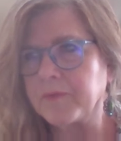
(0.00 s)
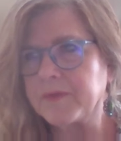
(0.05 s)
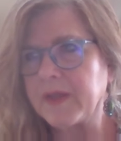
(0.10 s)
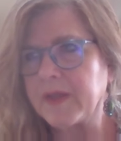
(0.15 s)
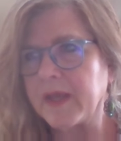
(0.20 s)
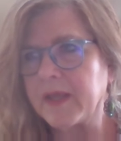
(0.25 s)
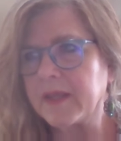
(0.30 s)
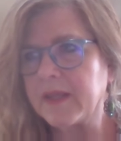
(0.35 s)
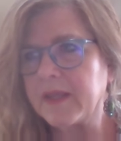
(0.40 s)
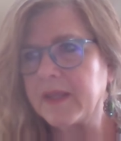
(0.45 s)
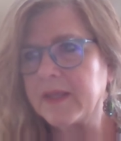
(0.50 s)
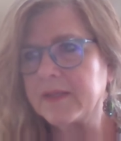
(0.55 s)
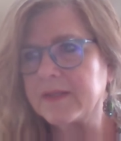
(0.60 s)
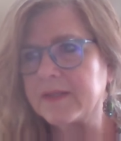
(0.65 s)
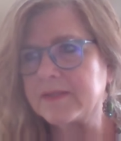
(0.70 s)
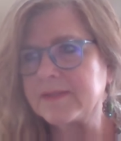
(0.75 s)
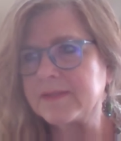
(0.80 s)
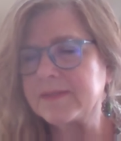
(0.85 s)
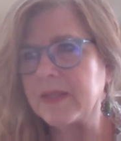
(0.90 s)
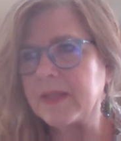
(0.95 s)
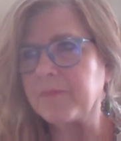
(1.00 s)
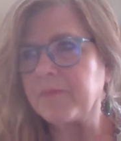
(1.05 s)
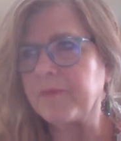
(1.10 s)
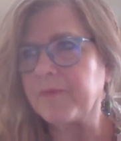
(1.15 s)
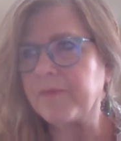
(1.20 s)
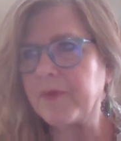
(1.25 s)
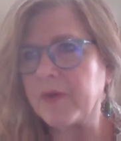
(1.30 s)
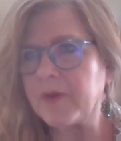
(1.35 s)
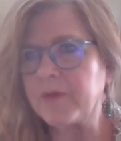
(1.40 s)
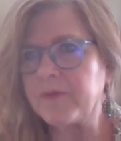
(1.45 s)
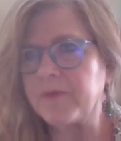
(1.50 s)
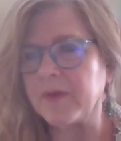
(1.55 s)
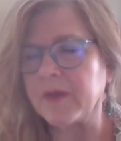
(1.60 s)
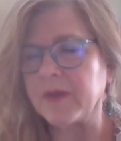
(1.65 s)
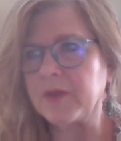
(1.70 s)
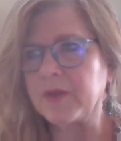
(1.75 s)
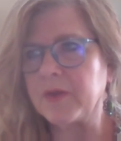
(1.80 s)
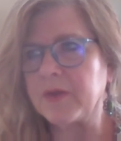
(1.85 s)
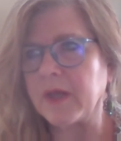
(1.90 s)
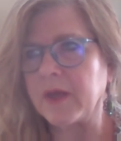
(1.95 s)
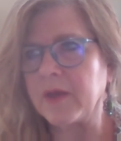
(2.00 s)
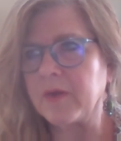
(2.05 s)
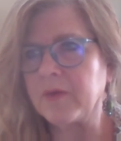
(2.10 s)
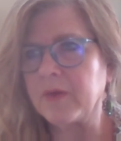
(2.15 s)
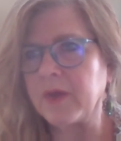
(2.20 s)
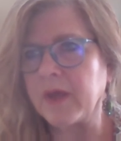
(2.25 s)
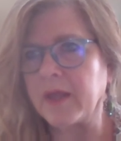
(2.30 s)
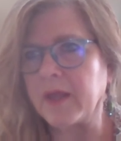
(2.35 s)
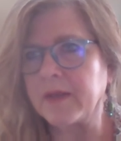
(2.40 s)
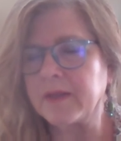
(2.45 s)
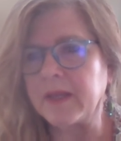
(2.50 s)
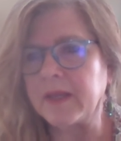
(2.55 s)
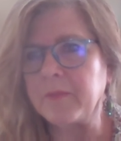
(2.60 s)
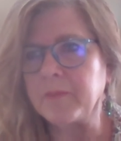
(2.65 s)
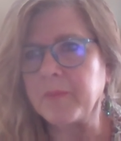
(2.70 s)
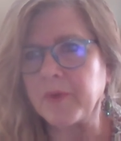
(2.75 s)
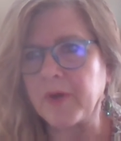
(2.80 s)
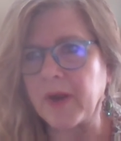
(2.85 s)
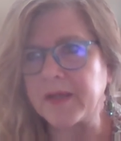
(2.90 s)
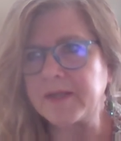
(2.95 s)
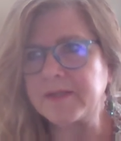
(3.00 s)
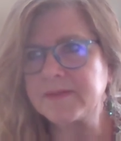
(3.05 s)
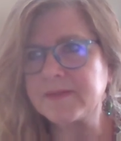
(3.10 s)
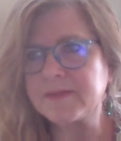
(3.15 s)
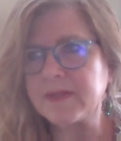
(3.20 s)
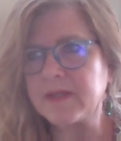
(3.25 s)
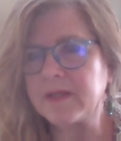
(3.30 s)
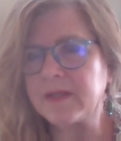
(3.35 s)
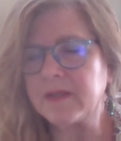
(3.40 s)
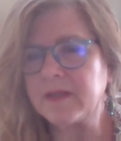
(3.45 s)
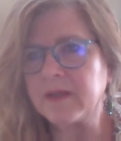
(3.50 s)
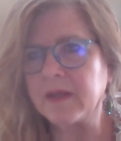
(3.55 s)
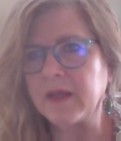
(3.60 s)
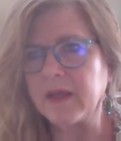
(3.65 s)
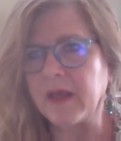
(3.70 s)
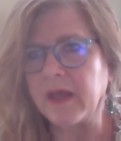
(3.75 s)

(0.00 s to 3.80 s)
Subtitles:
taking it a step further, you know, and embracing